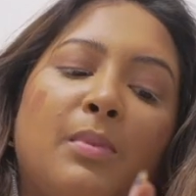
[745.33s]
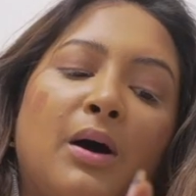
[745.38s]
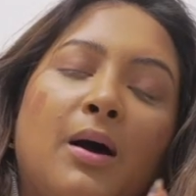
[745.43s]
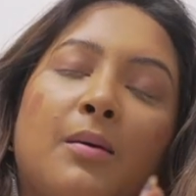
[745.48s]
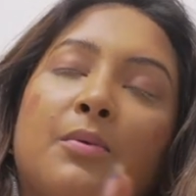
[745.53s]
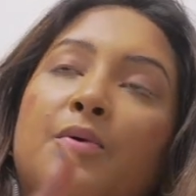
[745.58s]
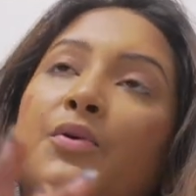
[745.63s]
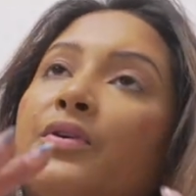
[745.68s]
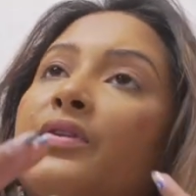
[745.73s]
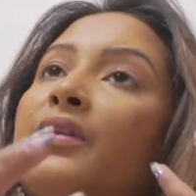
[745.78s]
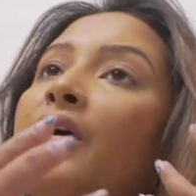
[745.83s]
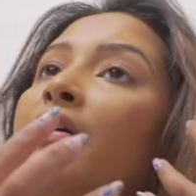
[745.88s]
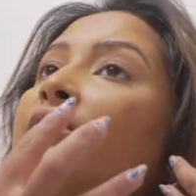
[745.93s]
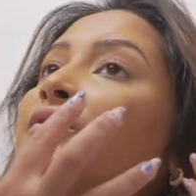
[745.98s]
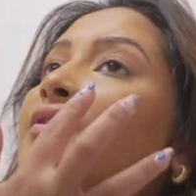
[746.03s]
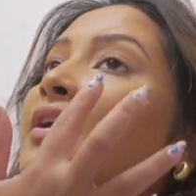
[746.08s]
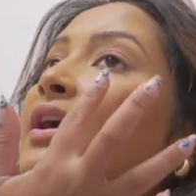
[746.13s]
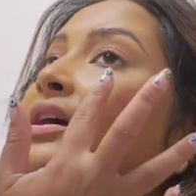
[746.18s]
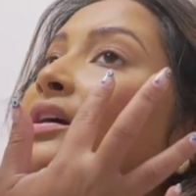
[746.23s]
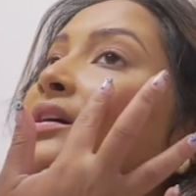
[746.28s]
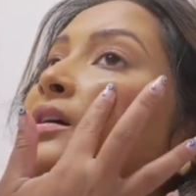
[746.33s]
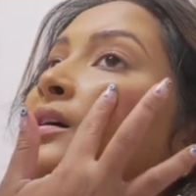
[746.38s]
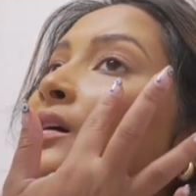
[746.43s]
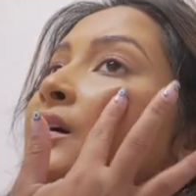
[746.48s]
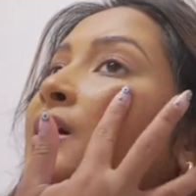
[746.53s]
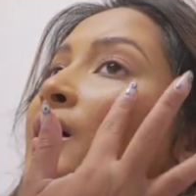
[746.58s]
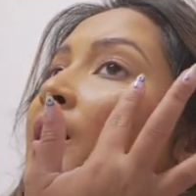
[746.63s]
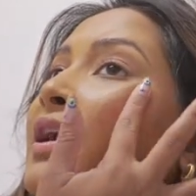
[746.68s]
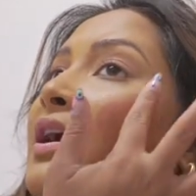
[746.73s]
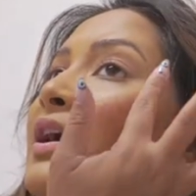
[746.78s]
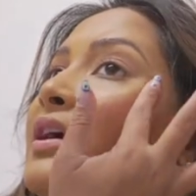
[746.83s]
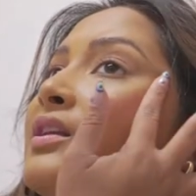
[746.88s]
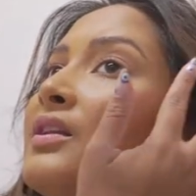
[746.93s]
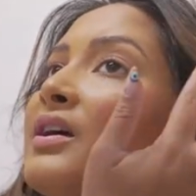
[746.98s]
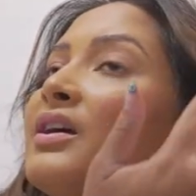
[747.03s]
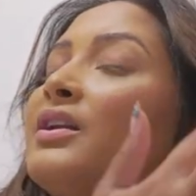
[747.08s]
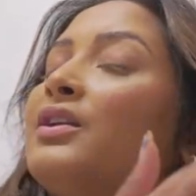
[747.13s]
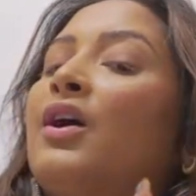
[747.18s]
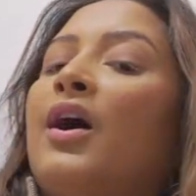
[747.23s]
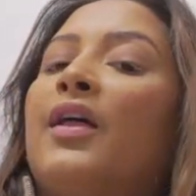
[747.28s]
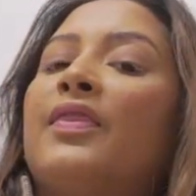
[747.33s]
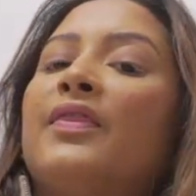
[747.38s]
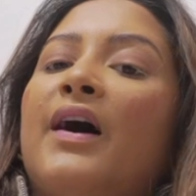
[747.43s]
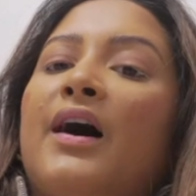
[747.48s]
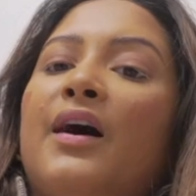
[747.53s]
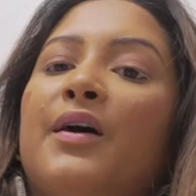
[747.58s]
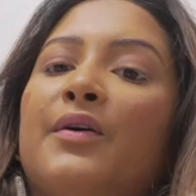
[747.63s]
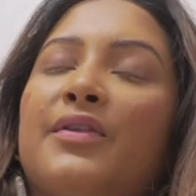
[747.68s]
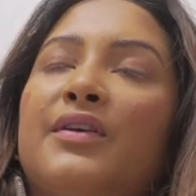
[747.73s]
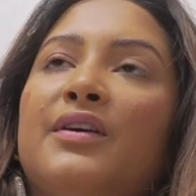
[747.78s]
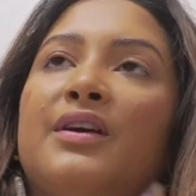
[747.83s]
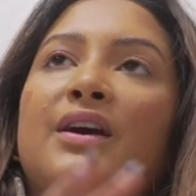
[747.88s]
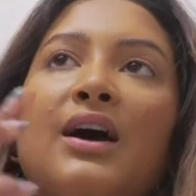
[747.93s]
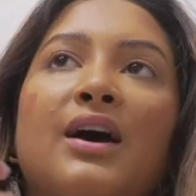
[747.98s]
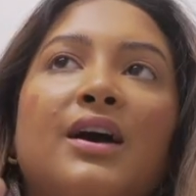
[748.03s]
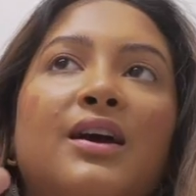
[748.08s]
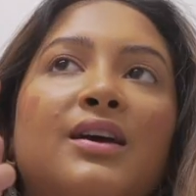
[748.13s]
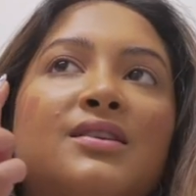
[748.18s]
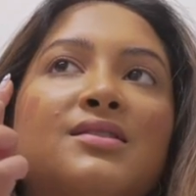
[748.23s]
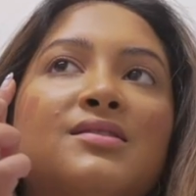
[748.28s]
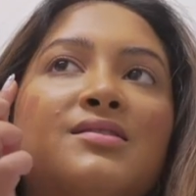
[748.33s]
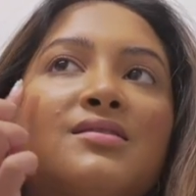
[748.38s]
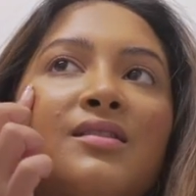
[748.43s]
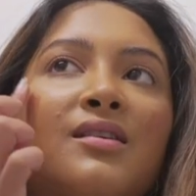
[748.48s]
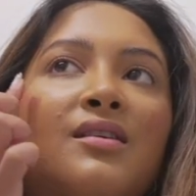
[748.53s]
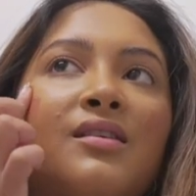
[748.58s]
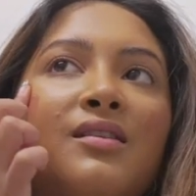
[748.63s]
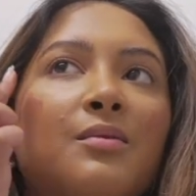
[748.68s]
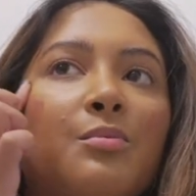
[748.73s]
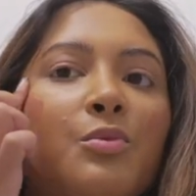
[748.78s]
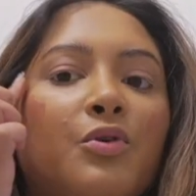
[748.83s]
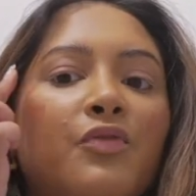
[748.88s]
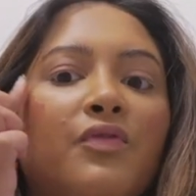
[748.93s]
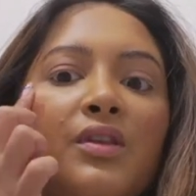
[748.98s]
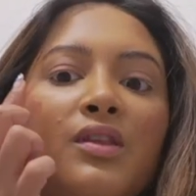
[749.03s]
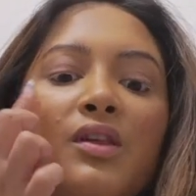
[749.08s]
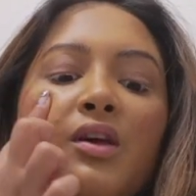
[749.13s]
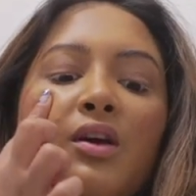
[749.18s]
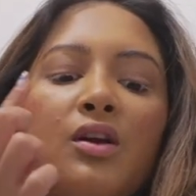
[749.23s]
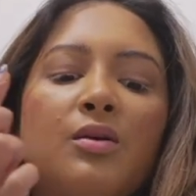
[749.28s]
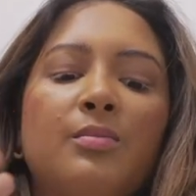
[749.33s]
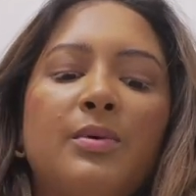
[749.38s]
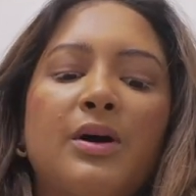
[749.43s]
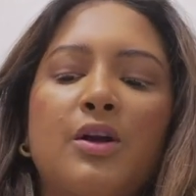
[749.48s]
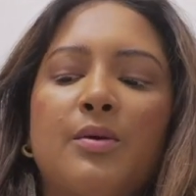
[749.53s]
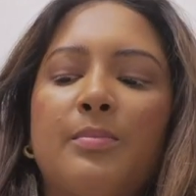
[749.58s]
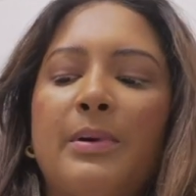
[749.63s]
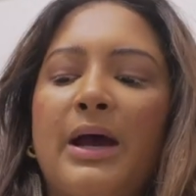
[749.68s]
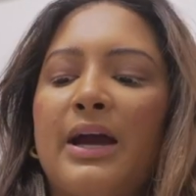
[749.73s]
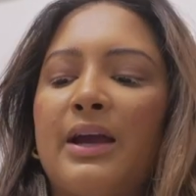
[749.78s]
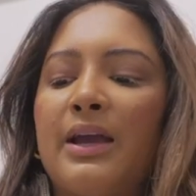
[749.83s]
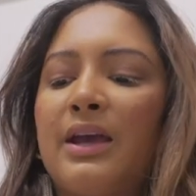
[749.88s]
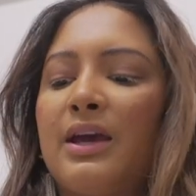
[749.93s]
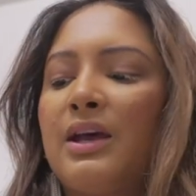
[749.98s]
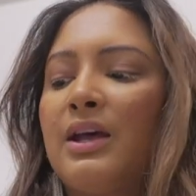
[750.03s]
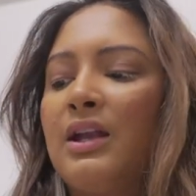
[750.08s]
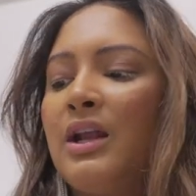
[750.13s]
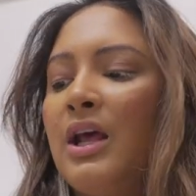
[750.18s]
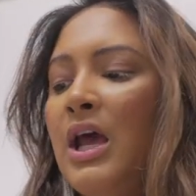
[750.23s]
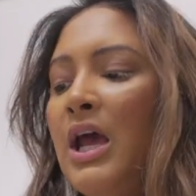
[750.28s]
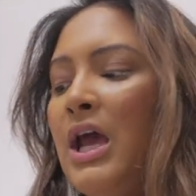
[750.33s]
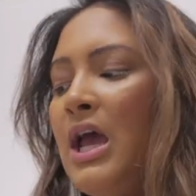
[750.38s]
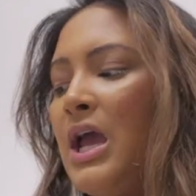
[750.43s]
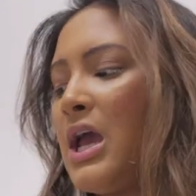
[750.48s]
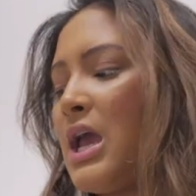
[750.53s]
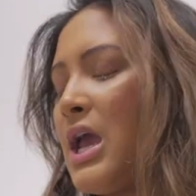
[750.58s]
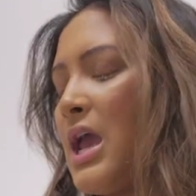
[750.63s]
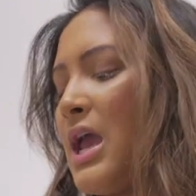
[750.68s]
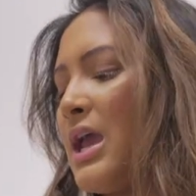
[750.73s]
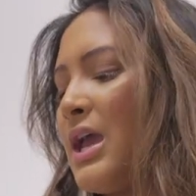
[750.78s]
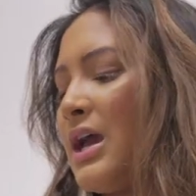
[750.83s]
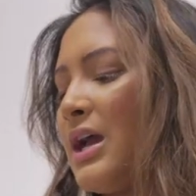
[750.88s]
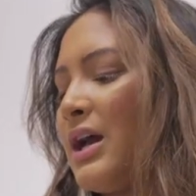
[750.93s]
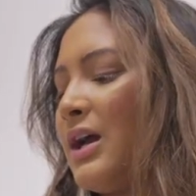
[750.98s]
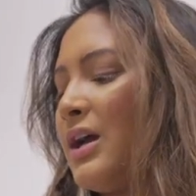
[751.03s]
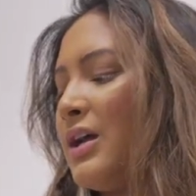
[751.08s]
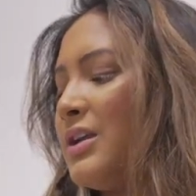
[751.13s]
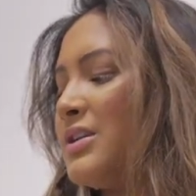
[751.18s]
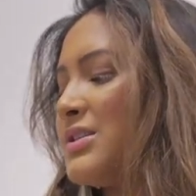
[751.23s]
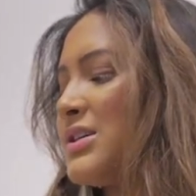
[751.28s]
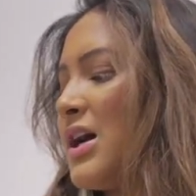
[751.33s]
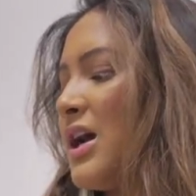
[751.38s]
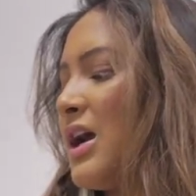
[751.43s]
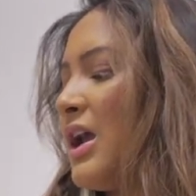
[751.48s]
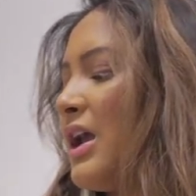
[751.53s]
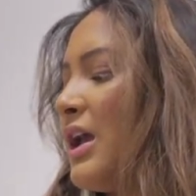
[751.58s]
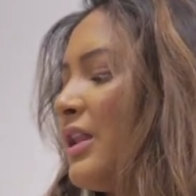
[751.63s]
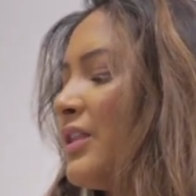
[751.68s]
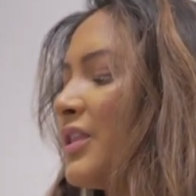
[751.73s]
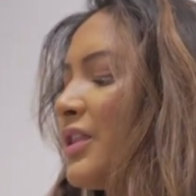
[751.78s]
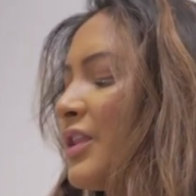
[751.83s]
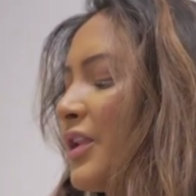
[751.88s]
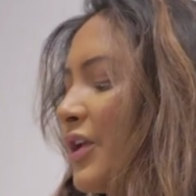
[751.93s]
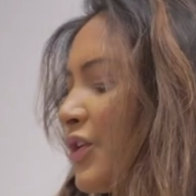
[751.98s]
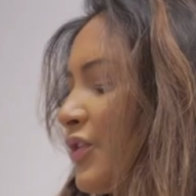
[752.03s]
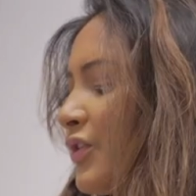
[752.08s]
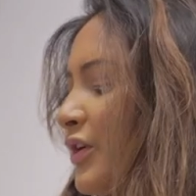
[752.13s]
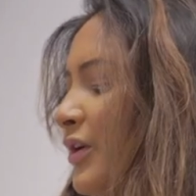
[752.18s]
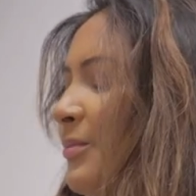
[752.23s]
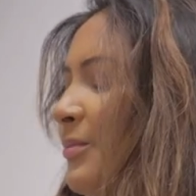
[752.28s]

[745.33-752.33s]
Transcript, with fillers: popcorn the other night and like not the healthy kind, like the movie theater butter packet and literally